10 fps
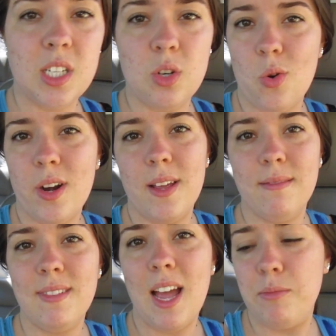ignore it.
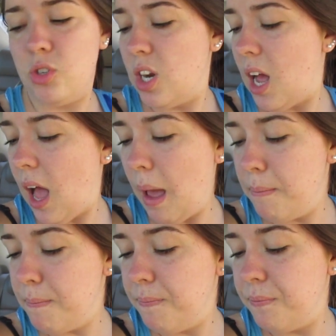I'm, tr
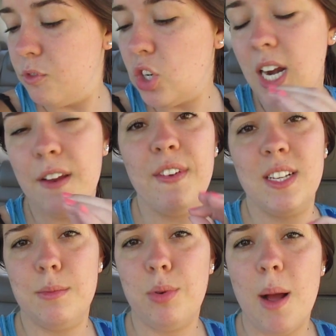I'm trying to
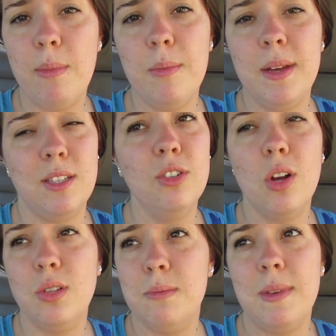fix the problem. It
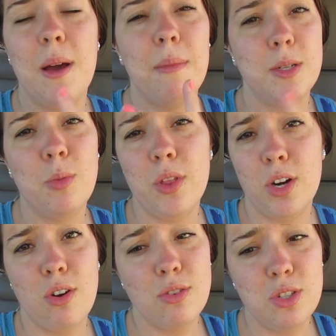grosses me out much more
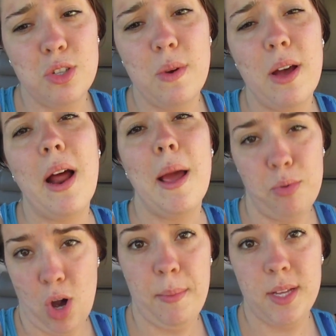than it grosses you out, I
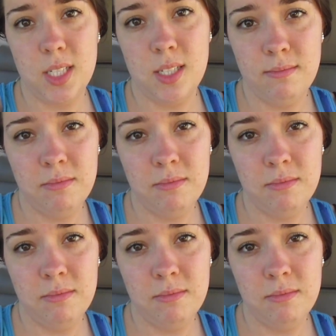promise.